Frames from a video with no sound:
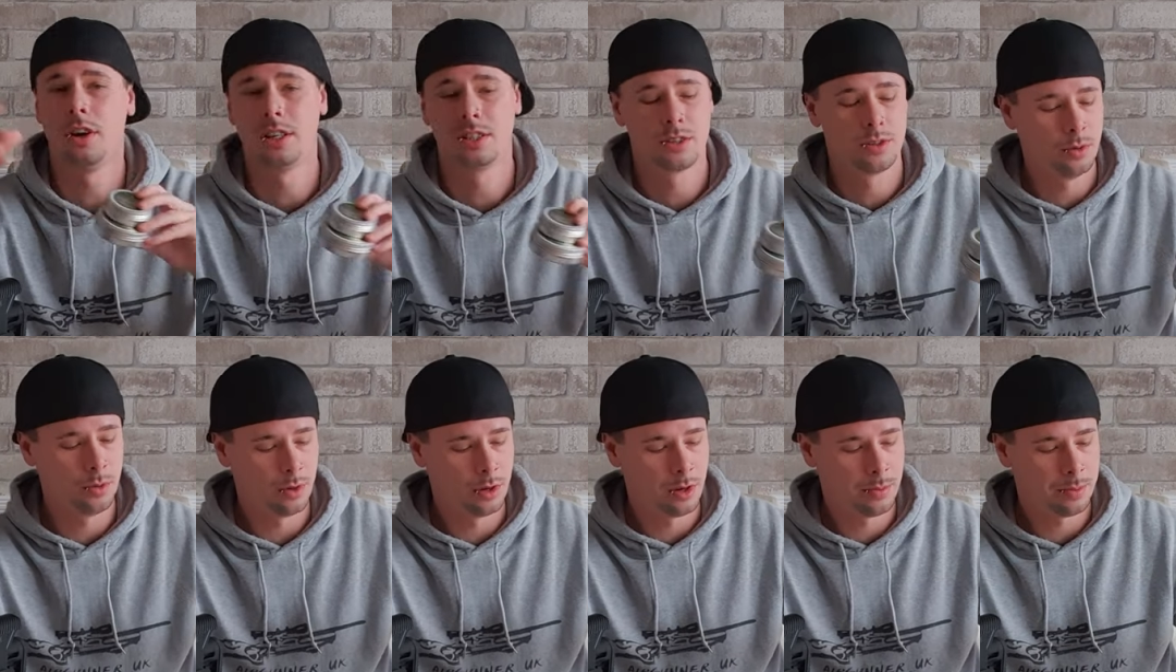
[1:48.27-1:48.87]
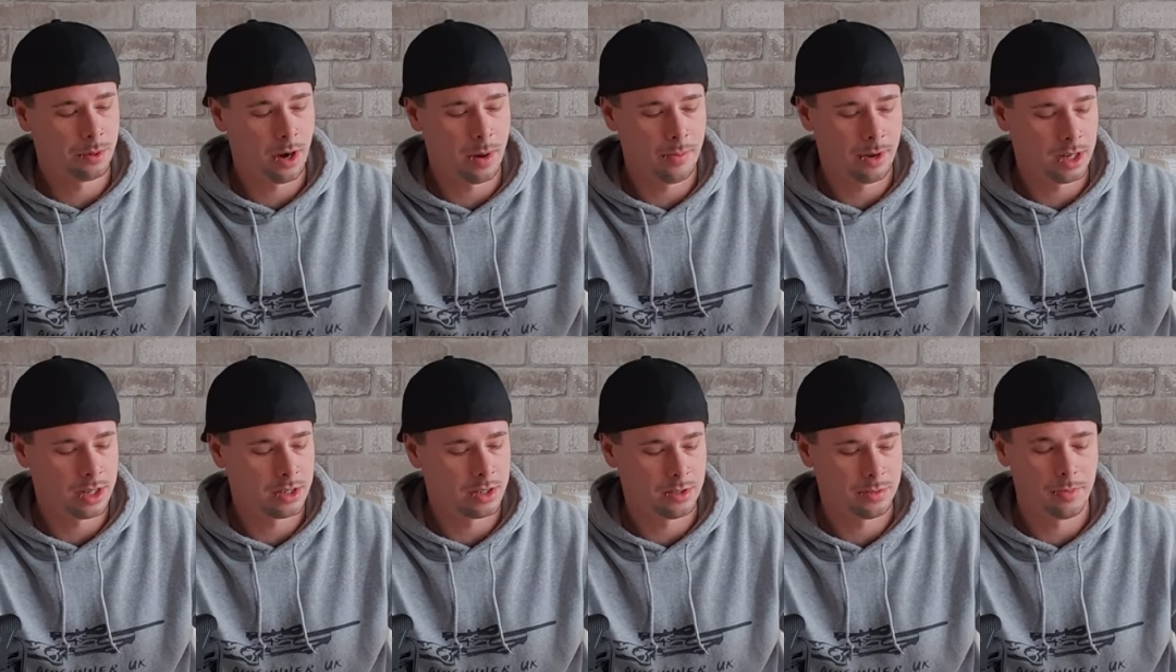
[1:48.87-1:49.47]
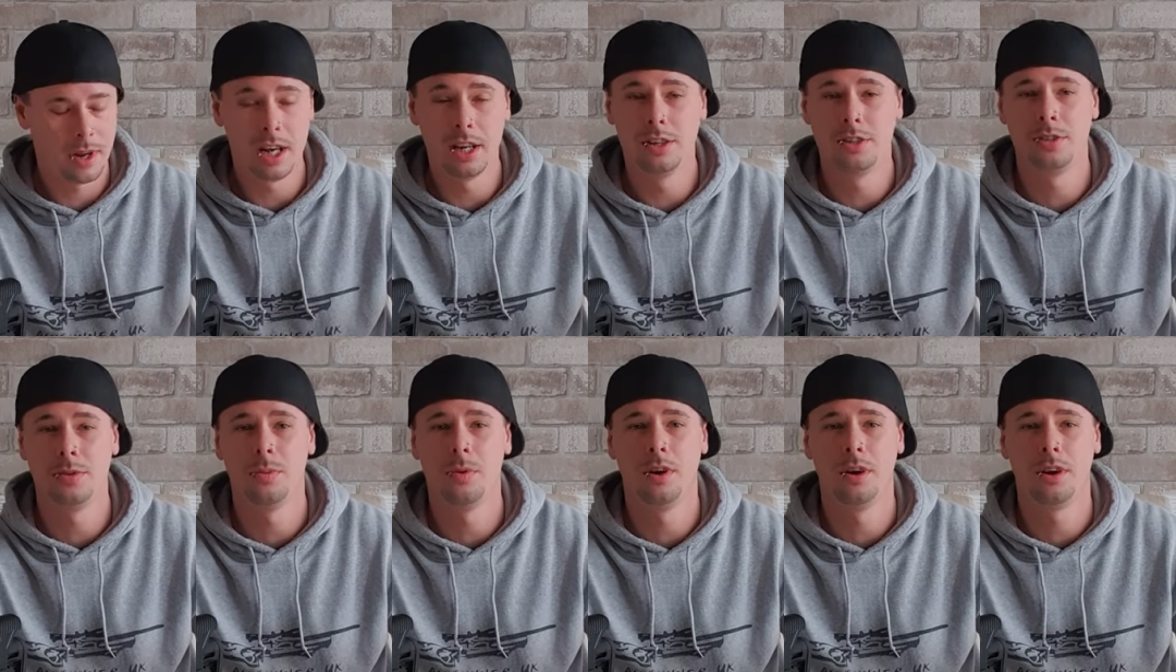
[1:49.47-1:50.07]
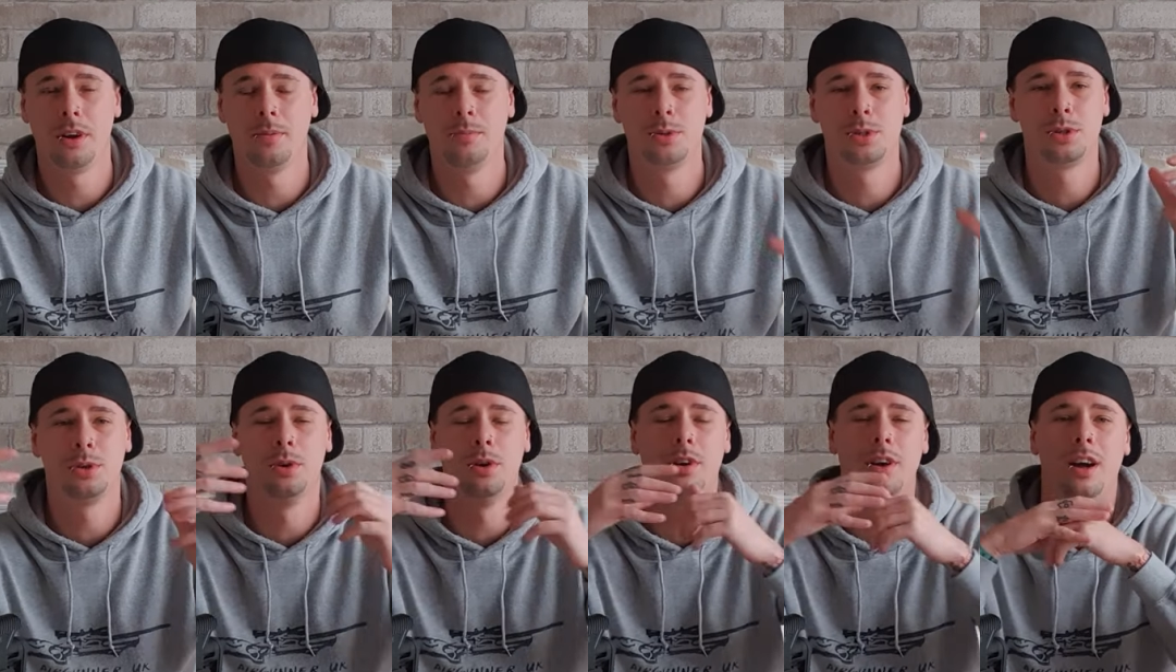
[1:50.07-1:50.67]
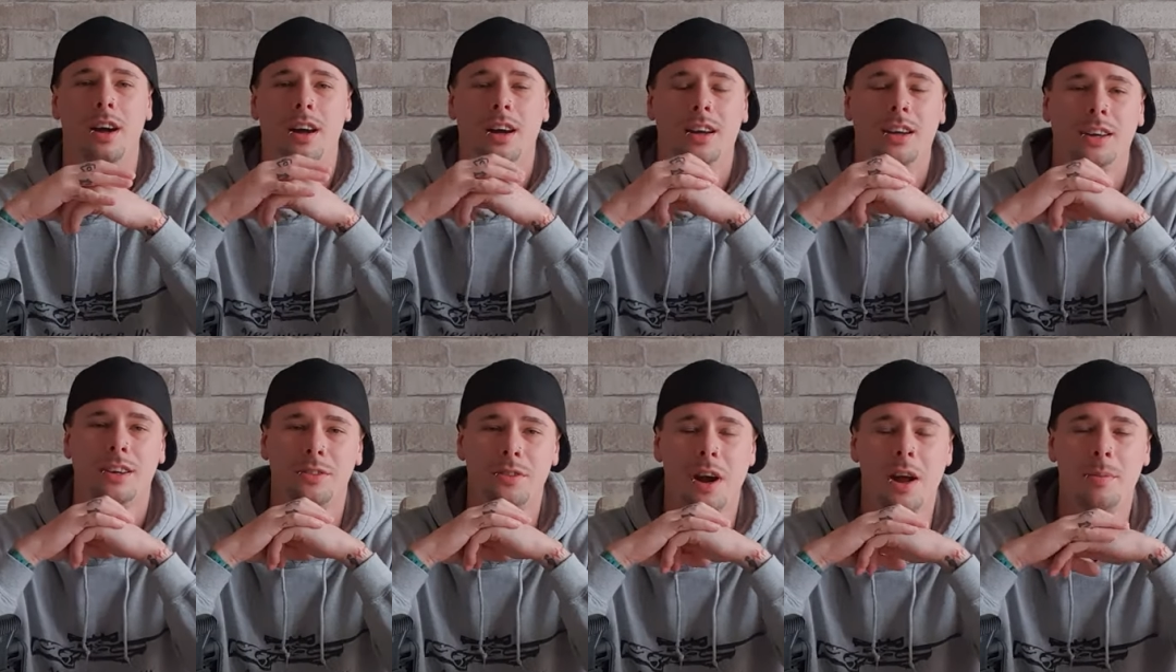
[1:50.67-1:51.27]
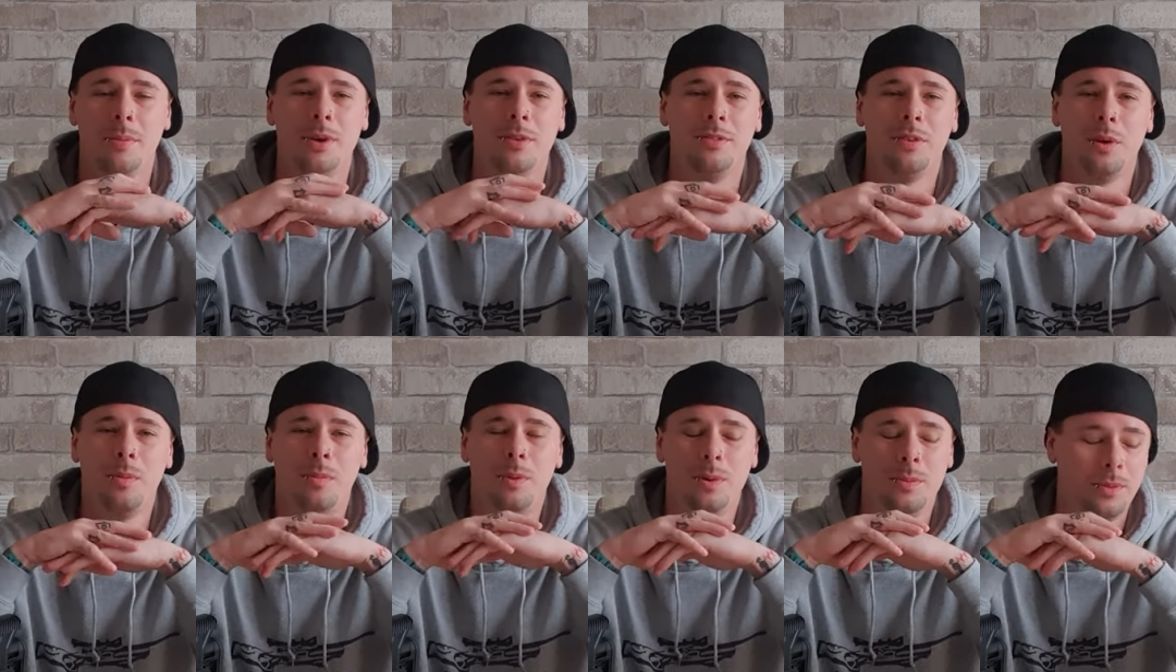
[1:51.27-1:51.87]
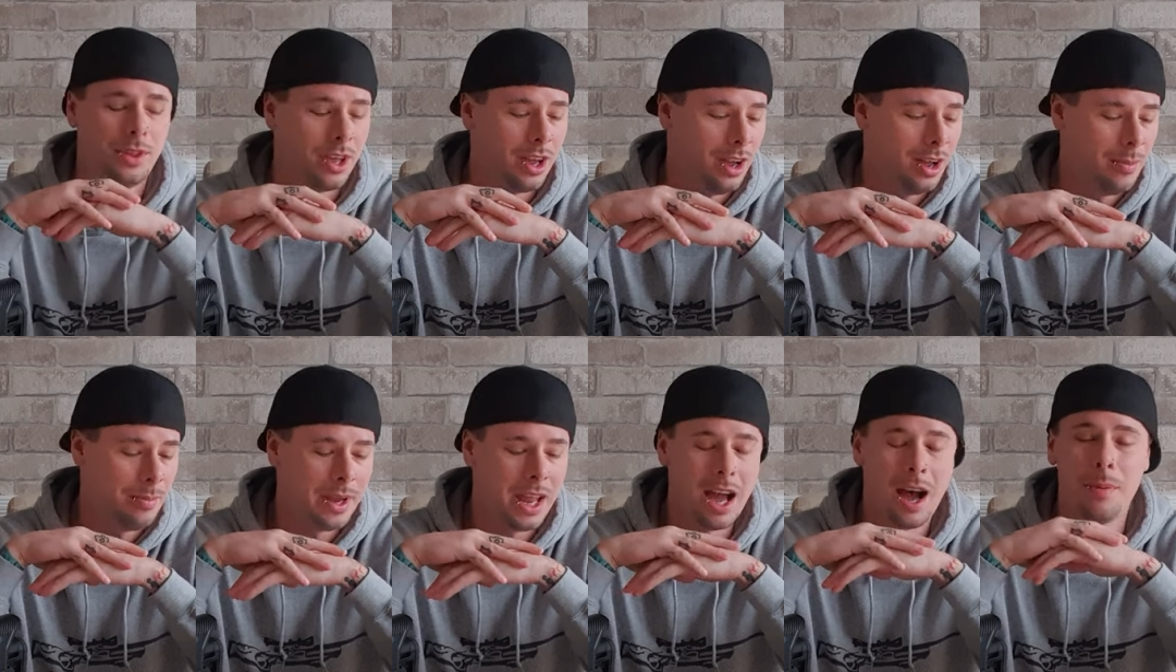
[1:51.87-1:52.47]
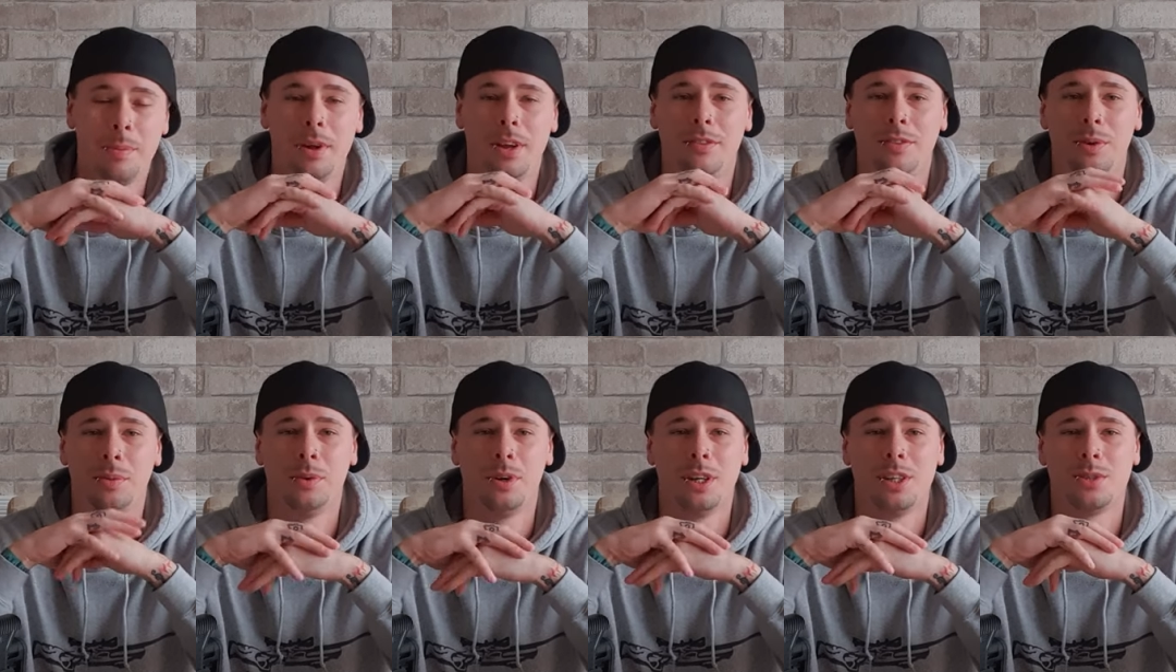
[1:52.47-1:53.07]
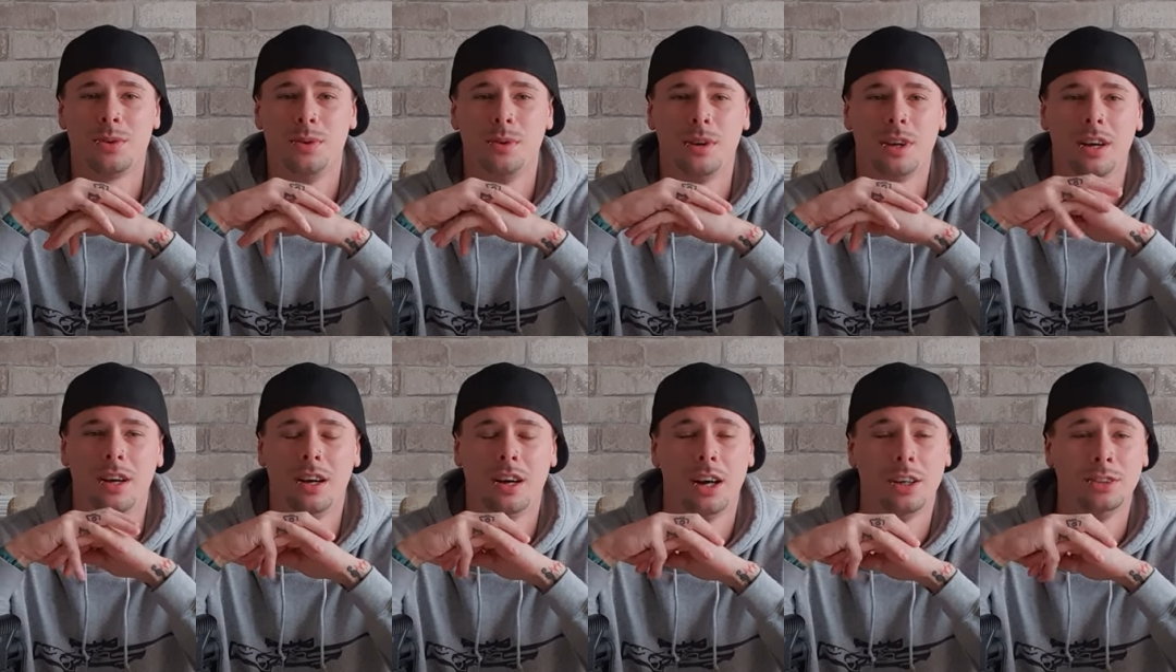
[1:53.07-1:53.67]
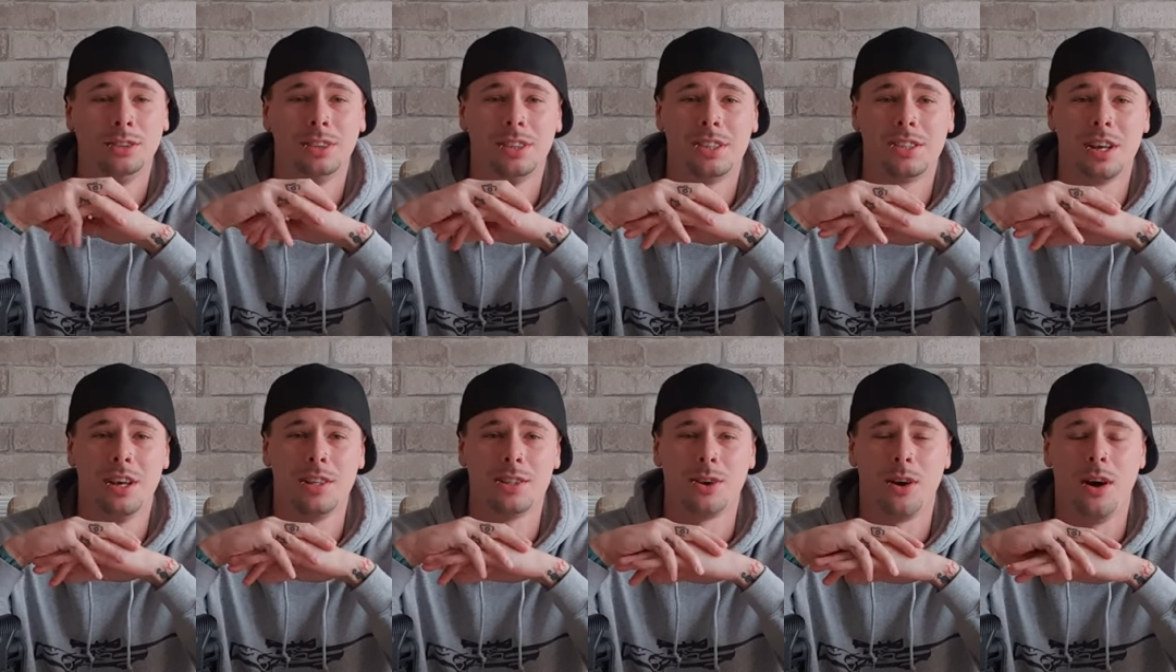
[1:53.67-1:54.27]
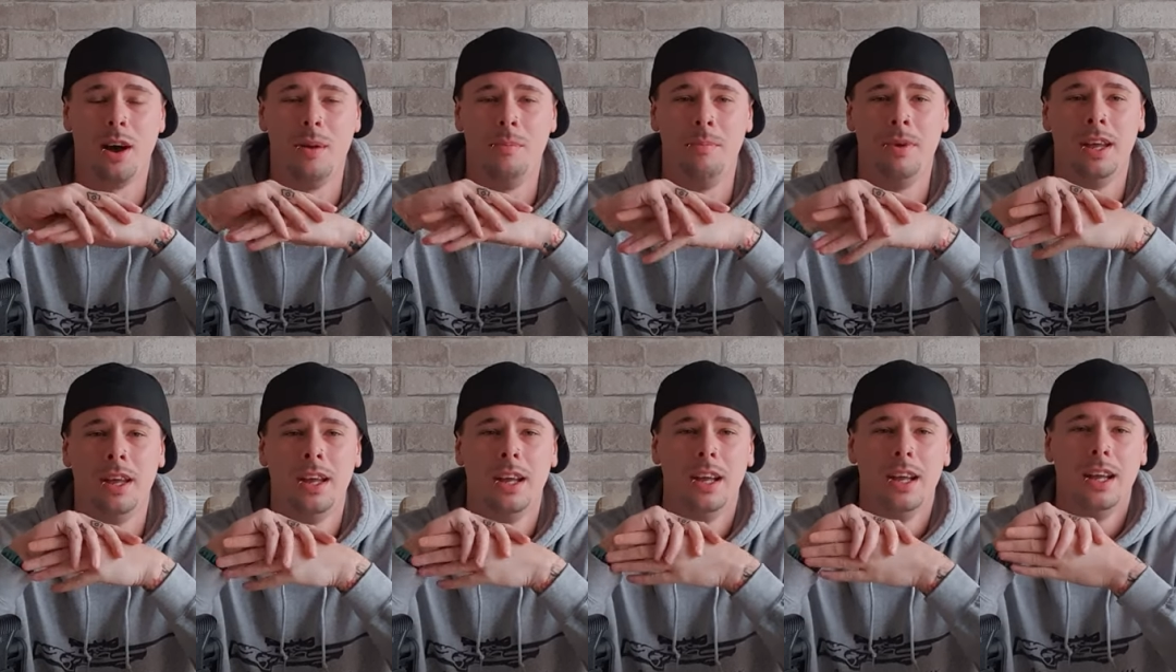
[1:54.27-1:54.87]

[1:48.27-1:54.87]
guys can order pretty much as many as you want. I'm sure Graham and Yvonne would be happy if you wanted to order hundreds at a time.